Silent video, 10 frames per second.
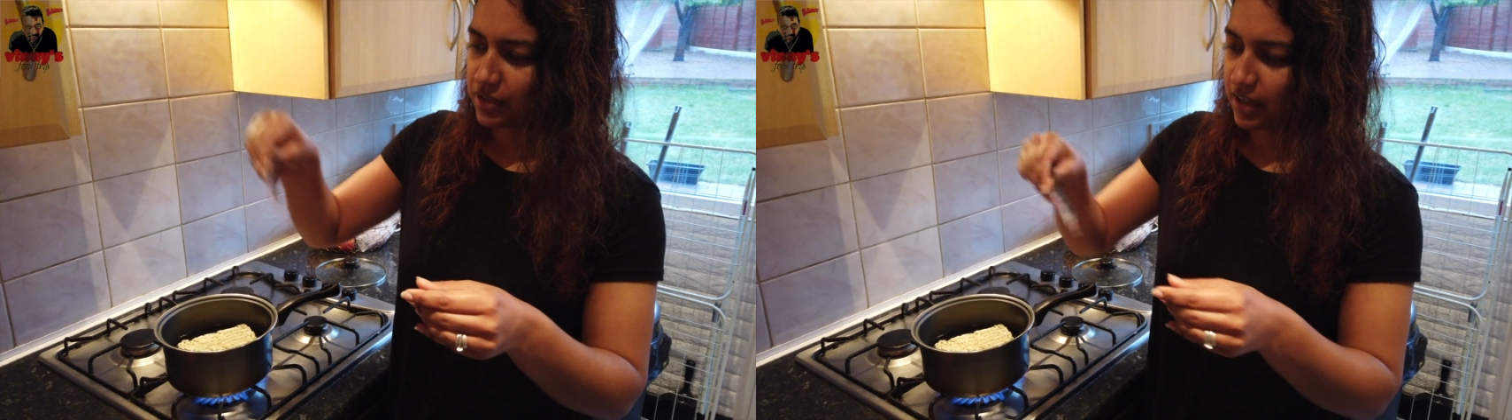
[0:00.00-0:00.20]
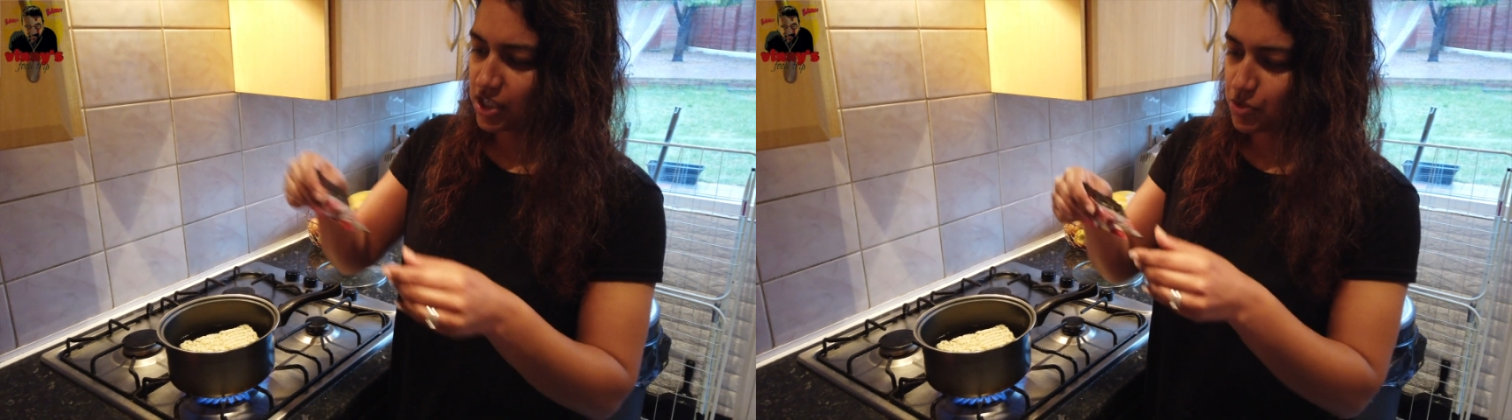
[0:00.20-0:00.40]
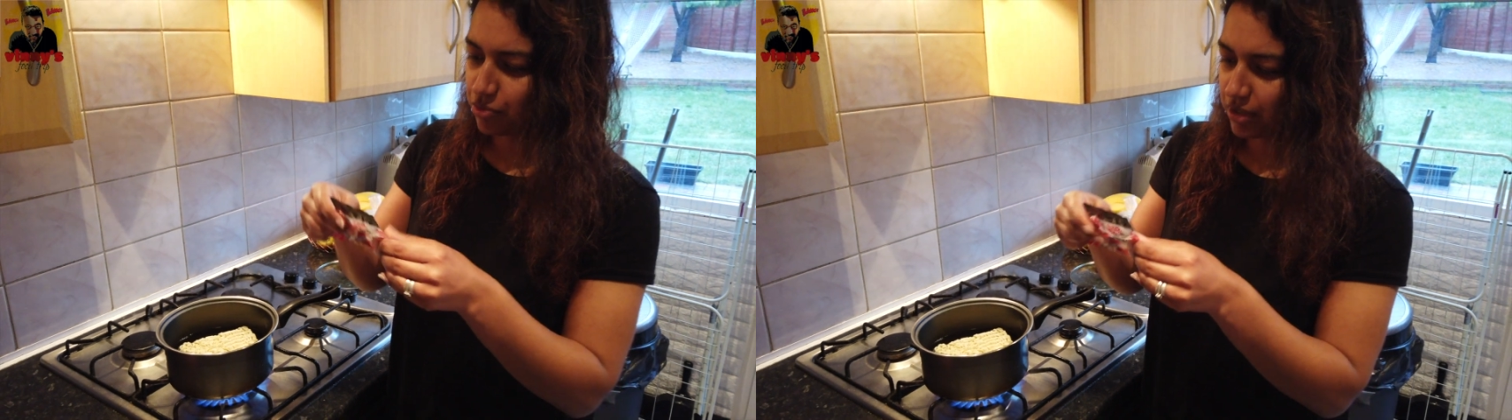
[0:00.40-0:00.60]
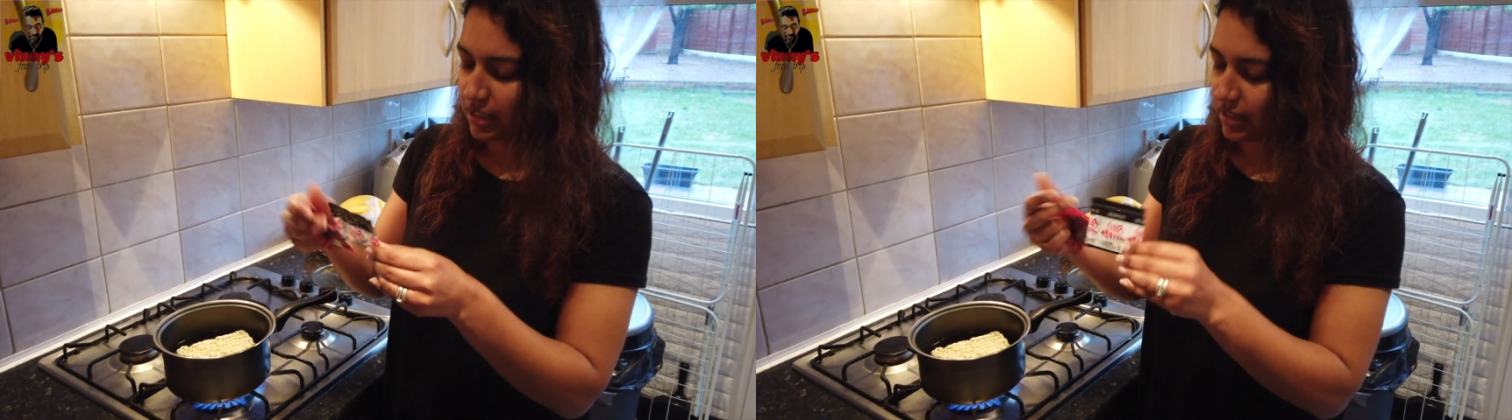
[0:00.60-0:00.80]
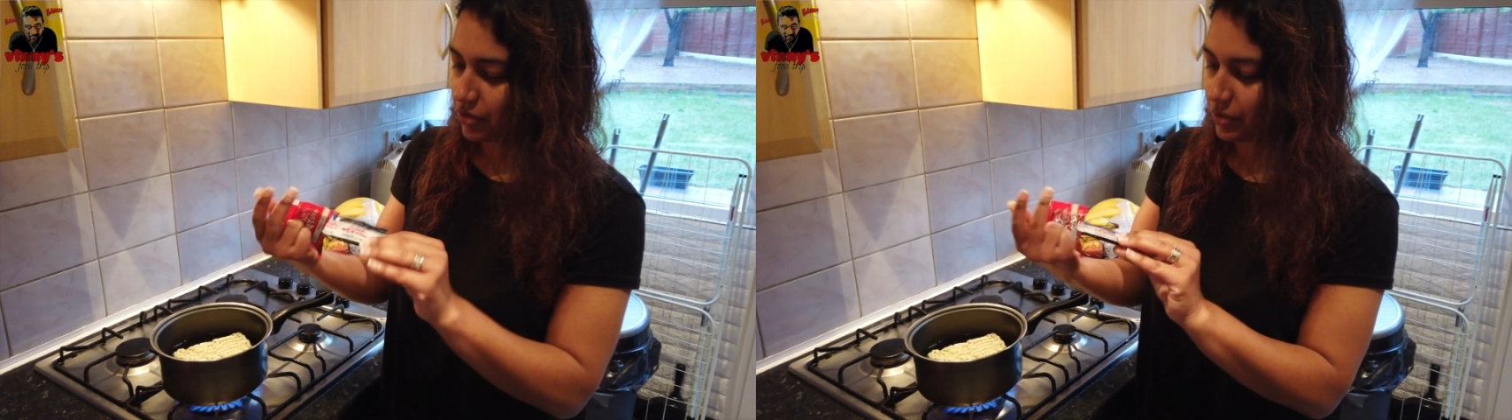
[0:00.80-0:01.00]
of have to like
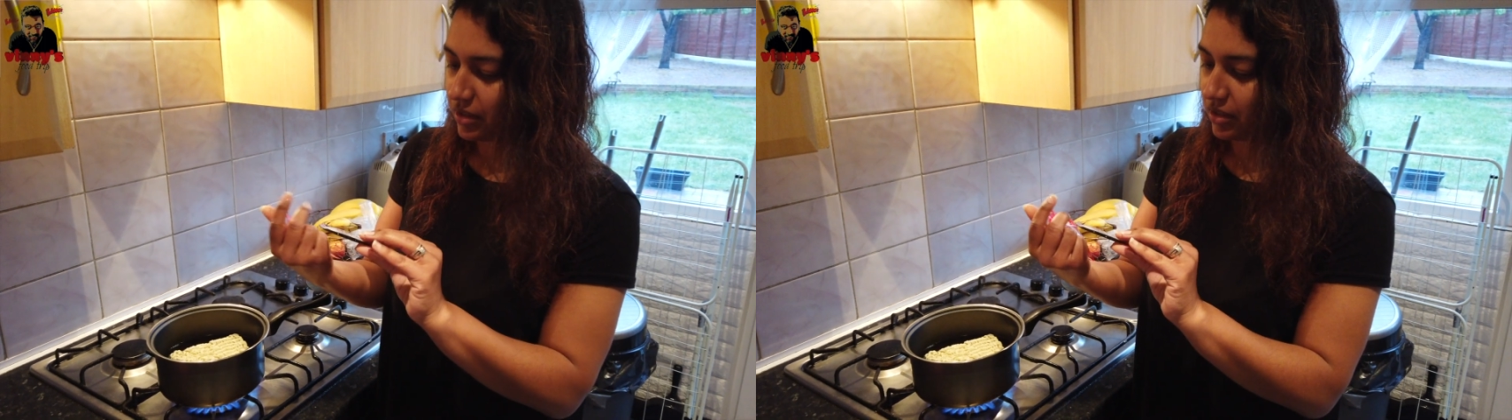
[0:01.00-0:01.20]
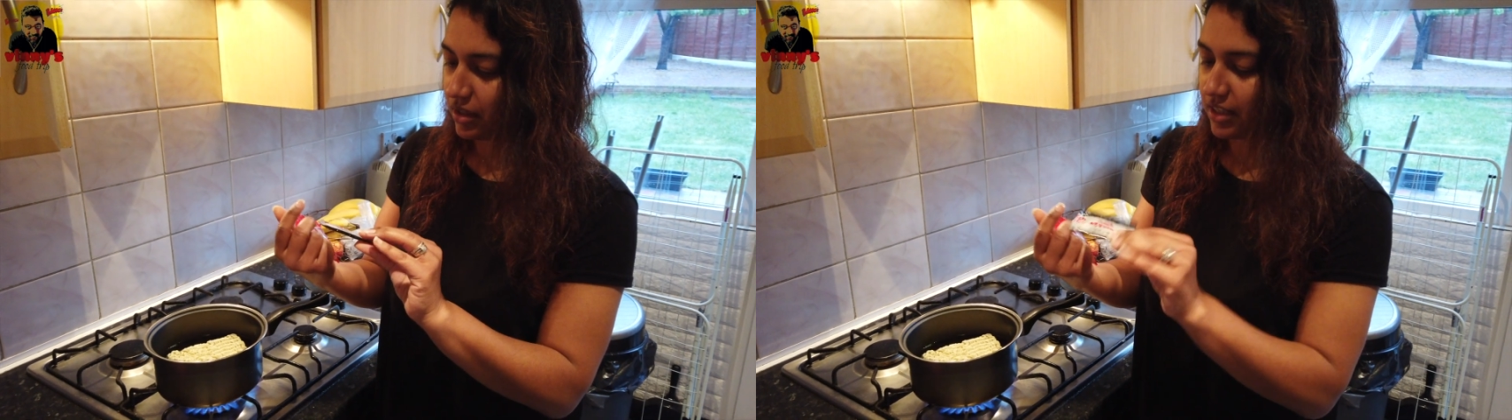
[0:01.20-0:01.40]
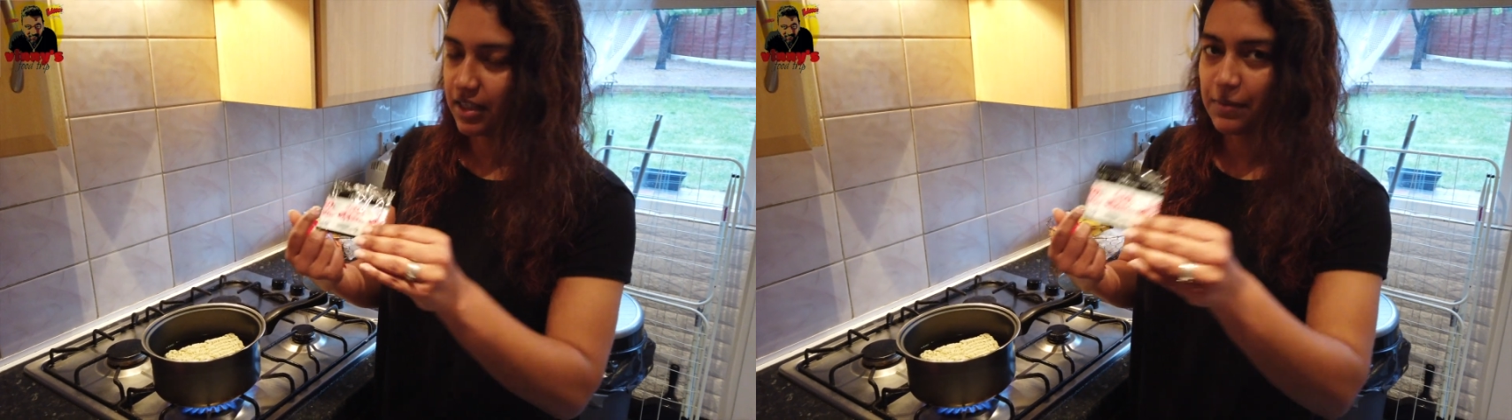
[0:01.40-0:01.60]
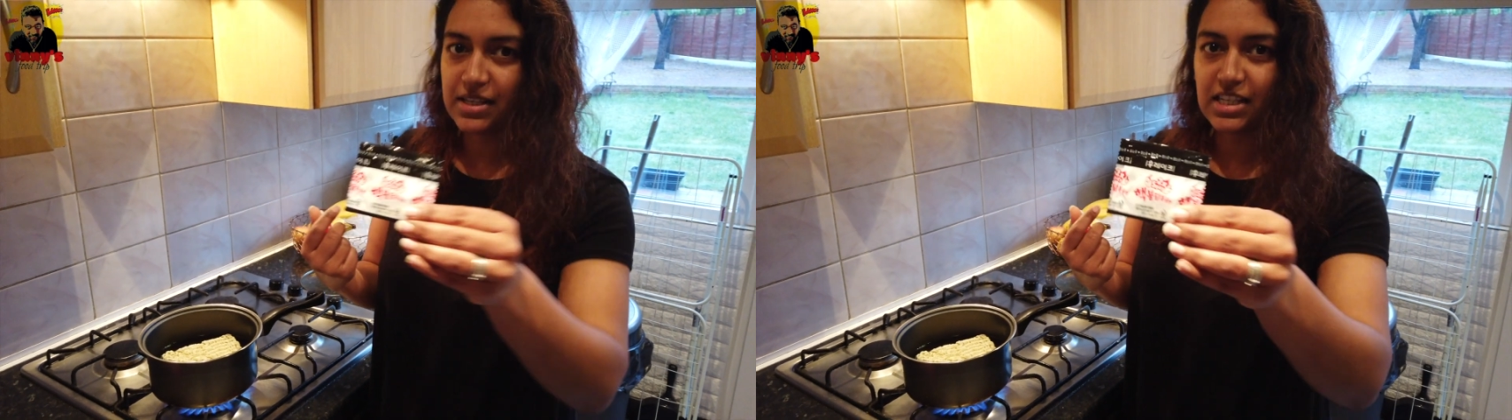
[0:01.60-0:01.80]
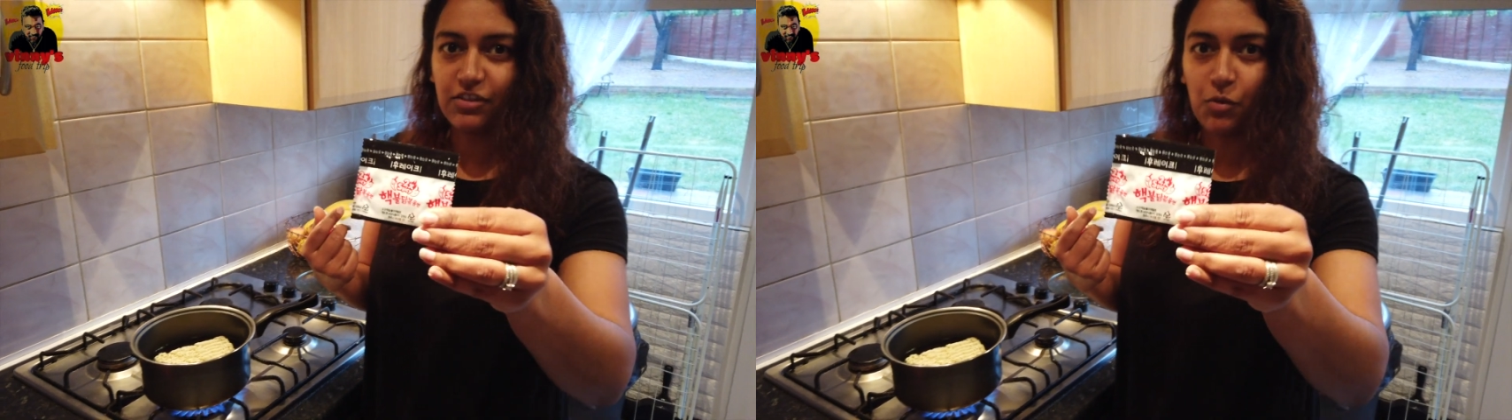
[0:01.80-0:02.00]
sprinkle it everywhere, and that
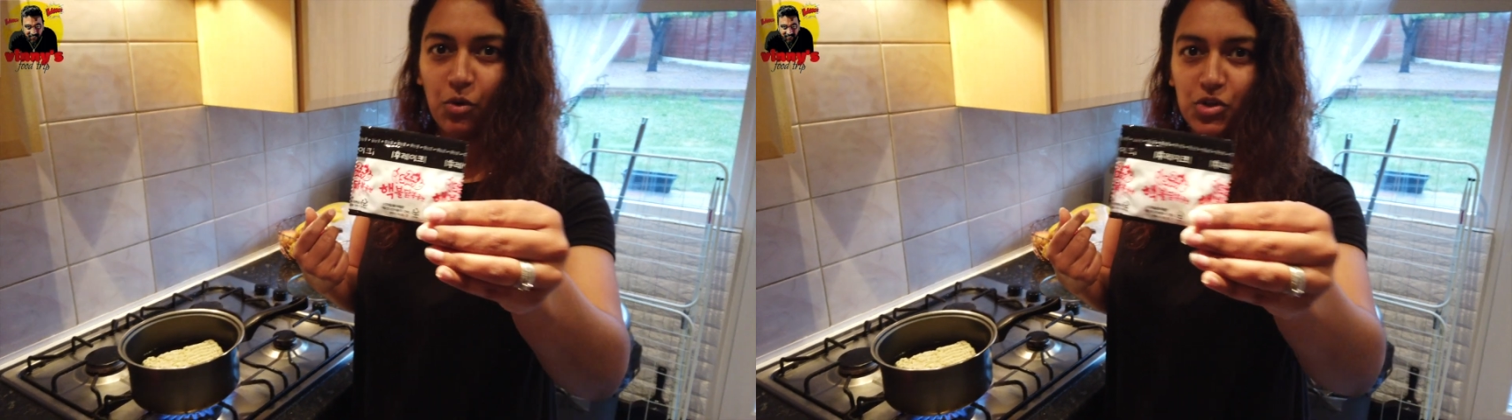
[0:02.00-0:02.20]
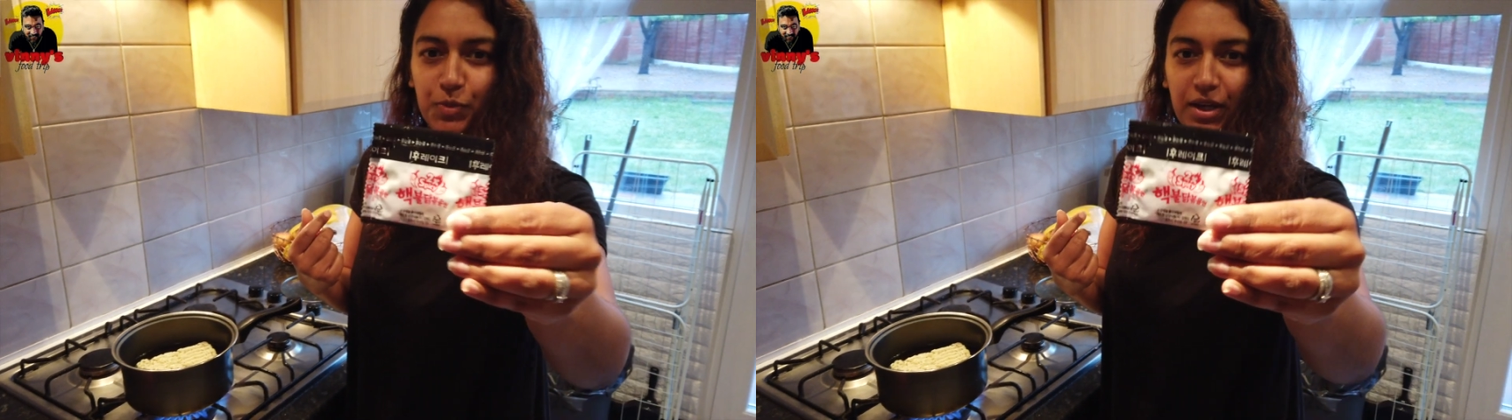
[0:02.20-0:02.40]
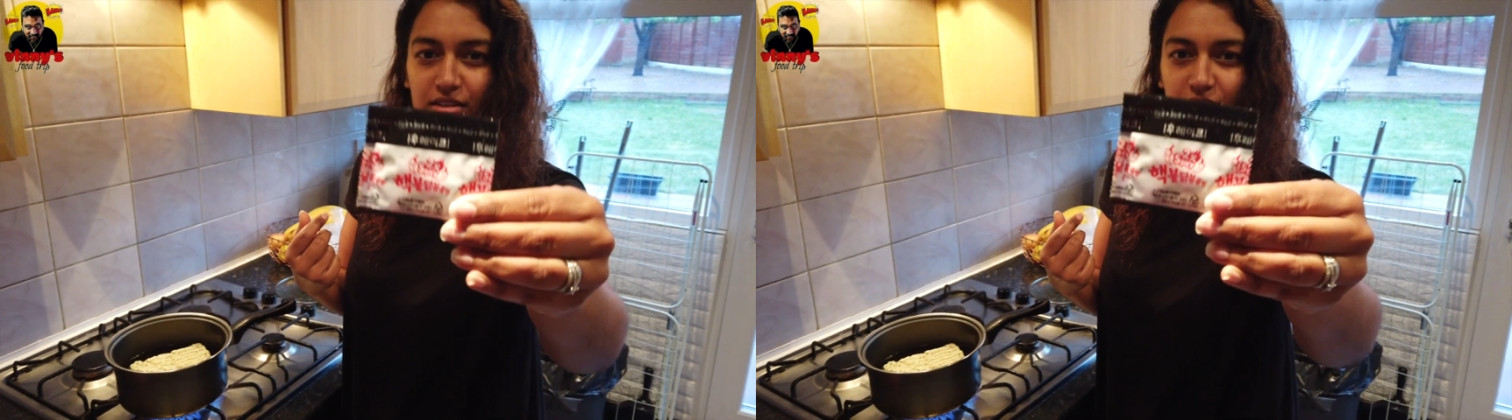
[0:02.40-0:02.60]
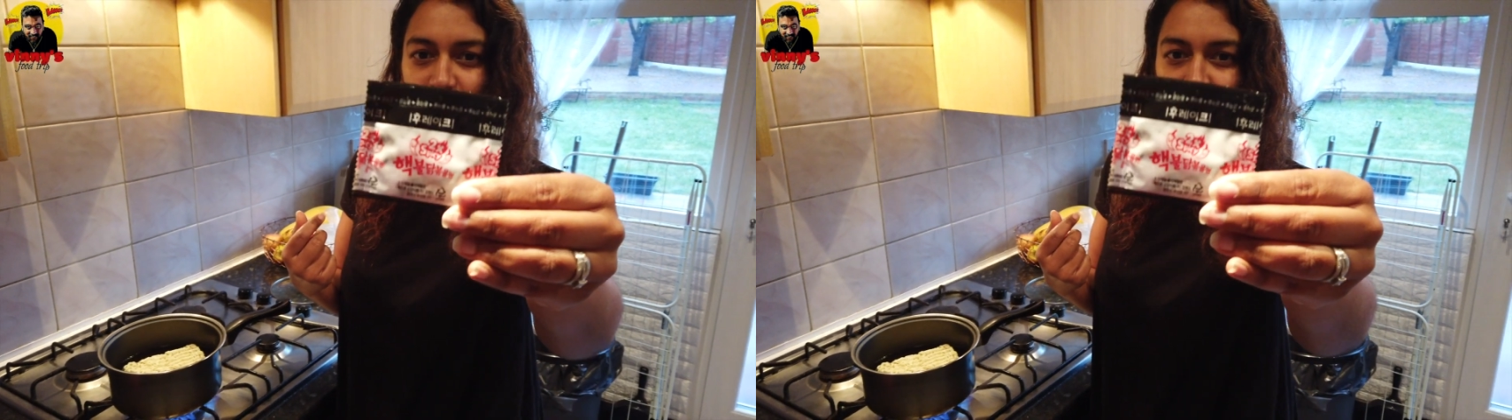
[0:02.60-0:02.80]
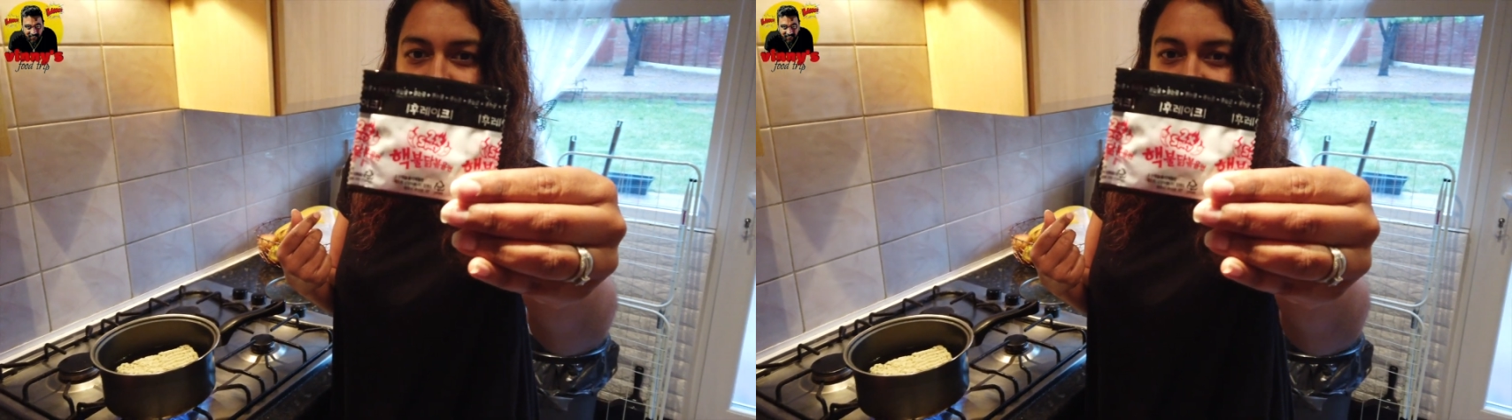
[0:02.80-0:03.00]
makes it even more spicier.